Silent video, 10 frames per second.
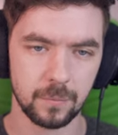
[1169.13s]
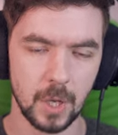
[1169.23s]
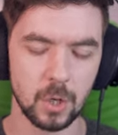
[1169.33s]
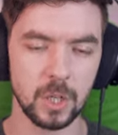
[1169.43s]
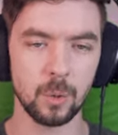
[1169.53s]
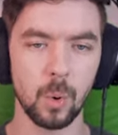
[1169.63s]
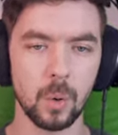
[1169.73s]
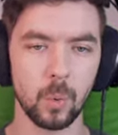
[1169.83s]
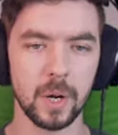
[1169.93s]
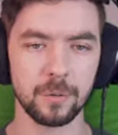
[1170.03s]
I needed
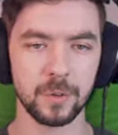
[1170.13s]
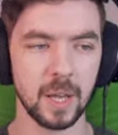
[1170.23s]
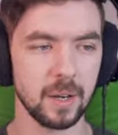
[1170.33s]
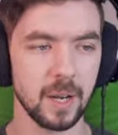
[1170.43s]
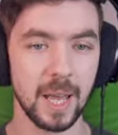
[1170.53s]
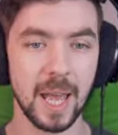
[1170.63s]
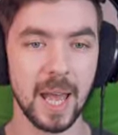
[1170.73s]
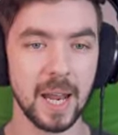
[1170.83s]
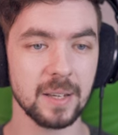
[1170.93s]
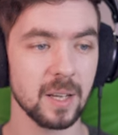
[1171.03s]
one wire for that.
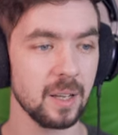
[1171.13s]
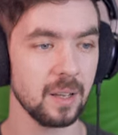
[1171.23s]
And...